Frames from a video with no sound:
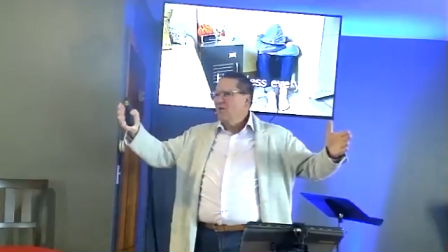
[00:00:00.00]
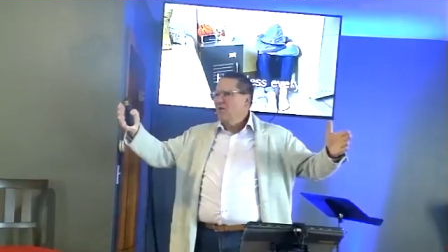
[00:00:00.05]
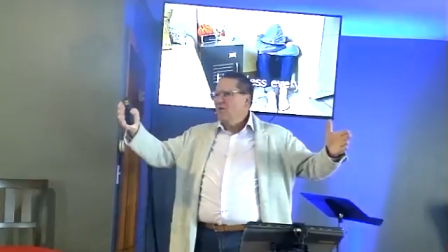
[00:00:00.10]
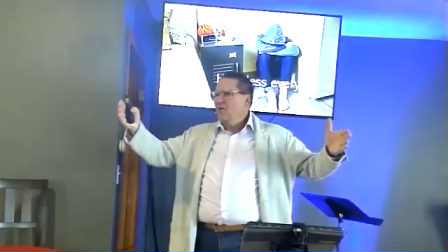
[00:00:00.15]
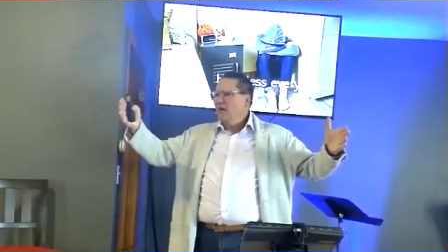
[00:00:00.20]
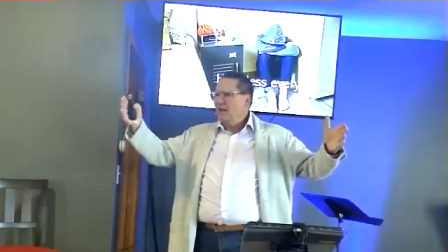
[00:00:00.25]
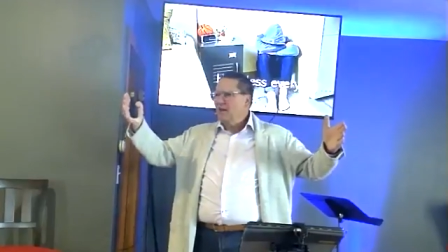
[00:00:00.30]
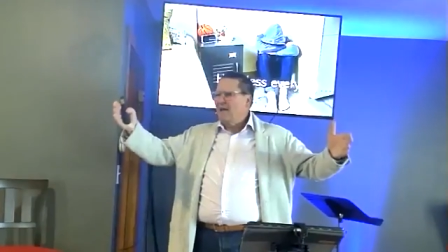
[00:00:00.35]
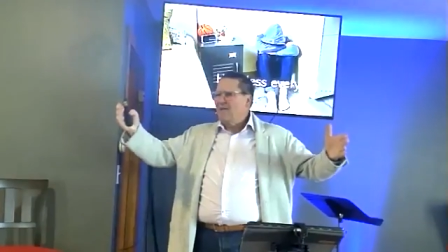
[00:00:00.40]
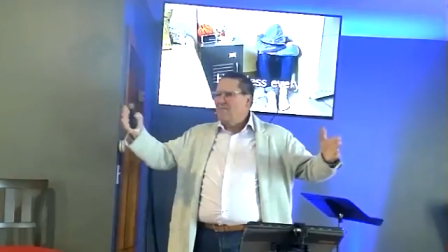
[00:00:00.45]

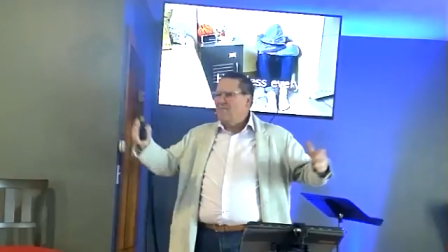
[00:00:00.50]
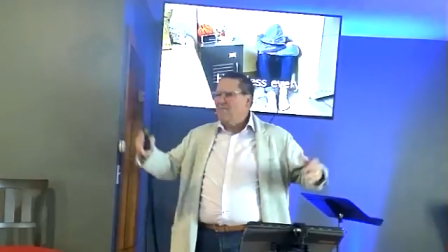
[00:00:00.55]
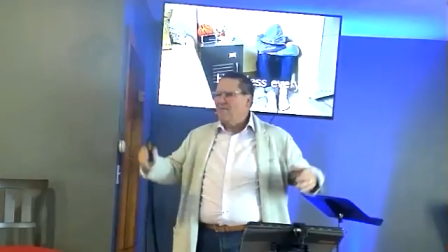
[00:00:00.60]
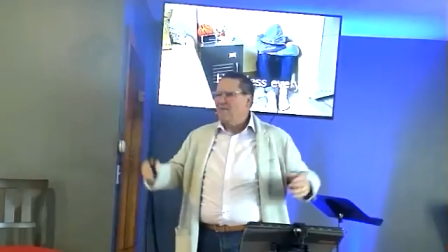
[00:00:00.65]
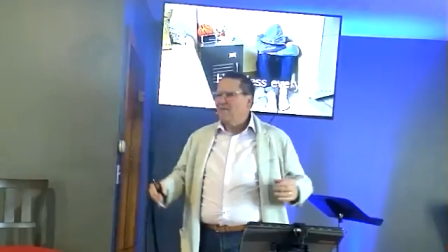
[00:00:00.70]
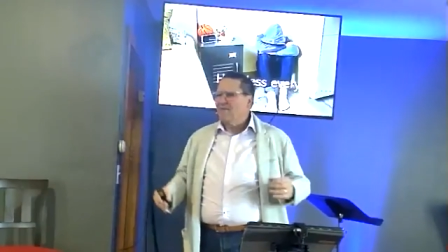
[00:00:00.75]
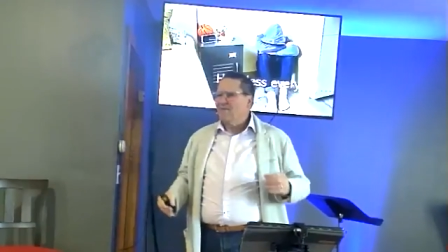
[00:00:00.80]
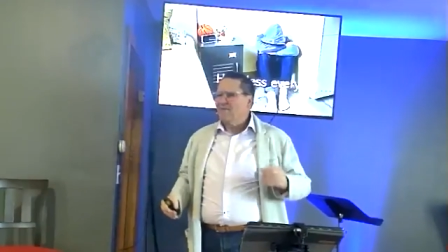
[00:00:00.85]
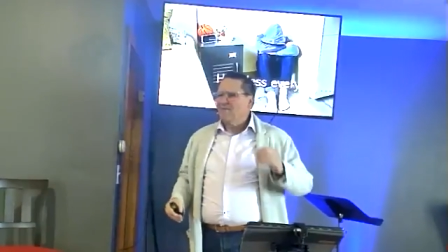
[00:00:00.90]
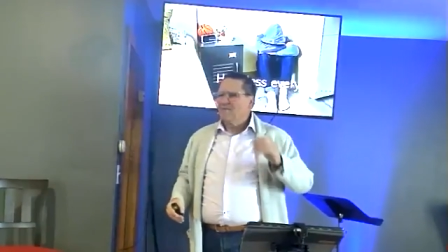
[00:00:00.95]
that life
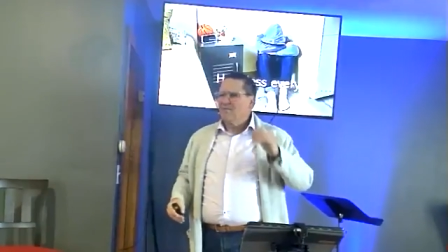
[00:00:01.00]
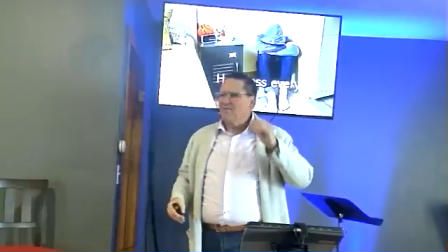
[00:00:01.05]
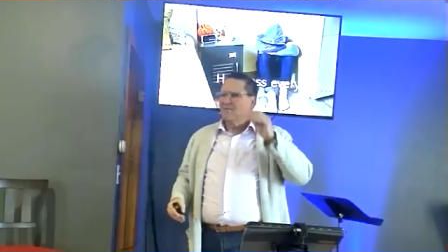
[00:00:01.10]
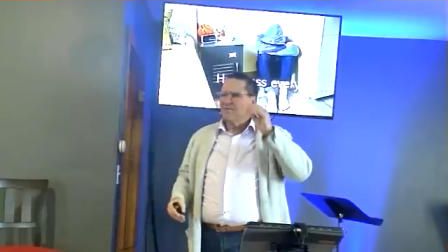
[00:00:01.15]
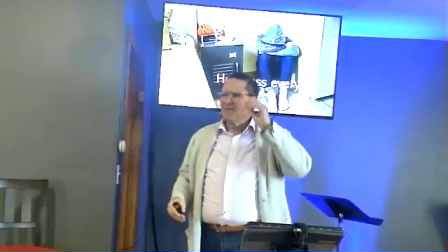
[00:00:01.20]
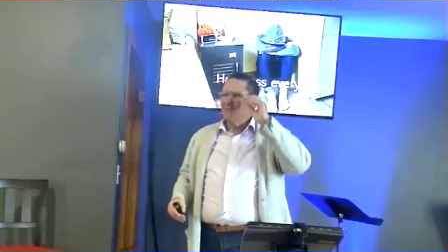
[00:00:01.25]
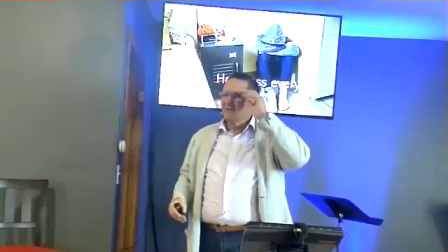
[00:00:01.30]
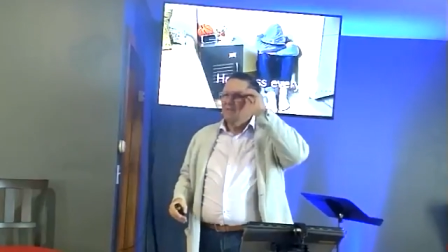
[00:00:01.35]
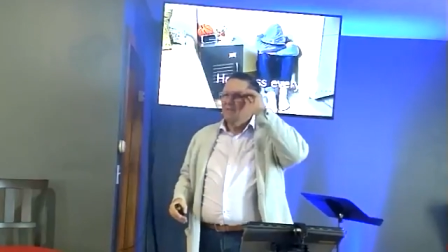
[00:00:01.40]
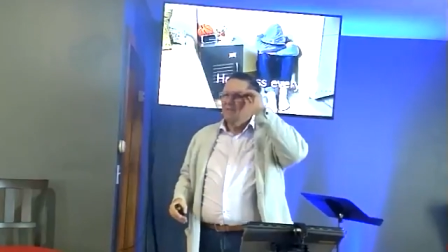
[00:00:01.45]
is.
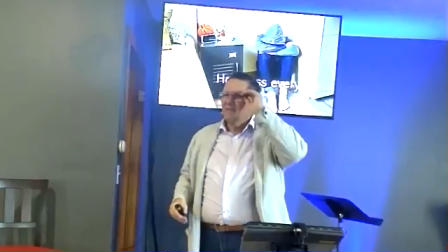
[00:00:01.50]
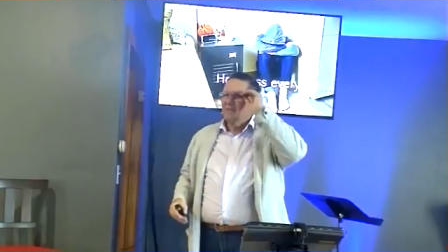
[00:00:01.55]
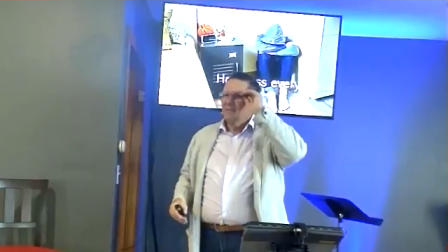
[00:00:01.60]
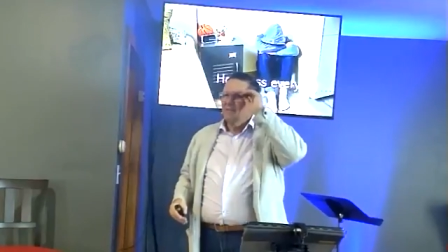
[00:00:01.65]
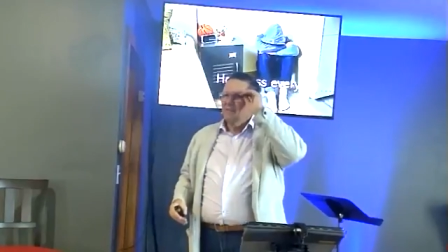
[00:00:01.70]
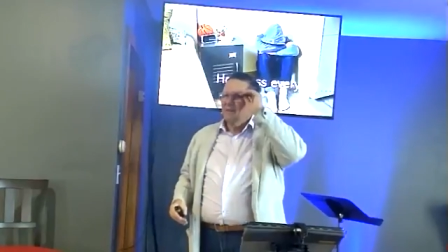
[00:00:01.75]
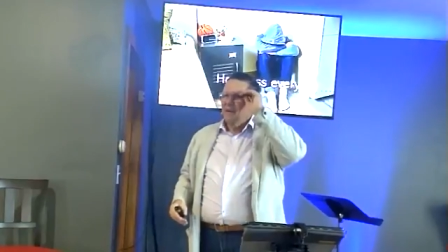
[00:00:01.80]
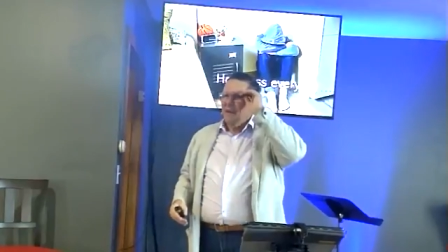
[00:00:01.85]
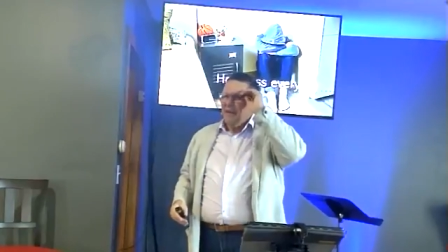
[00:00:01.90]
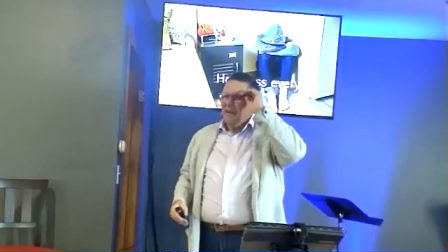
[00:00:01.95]

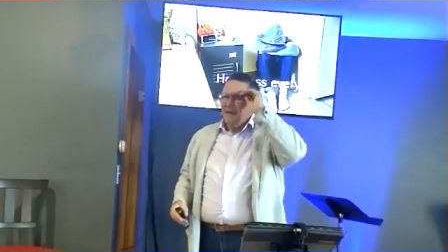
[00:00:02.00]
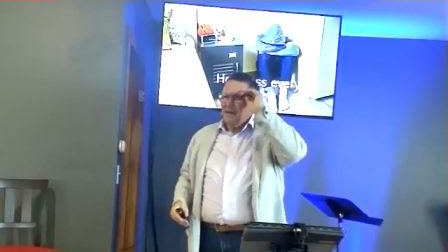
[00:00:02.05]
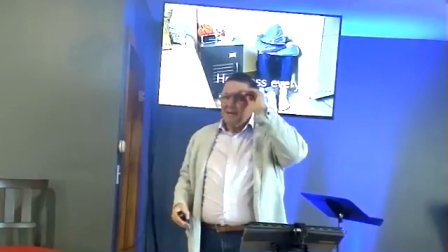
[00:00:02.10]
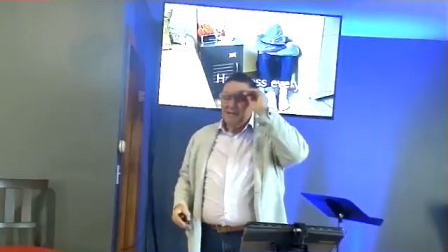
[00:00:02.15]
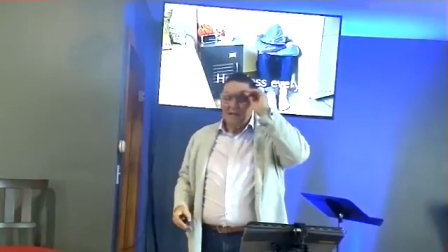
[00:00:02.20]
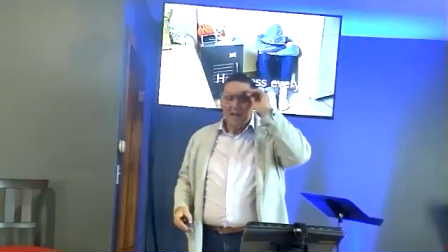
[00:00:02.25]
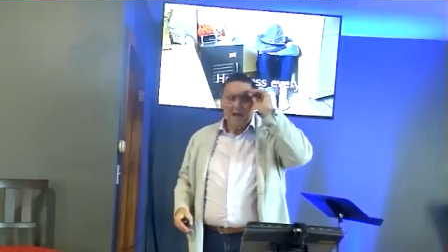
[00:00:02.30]
I gotta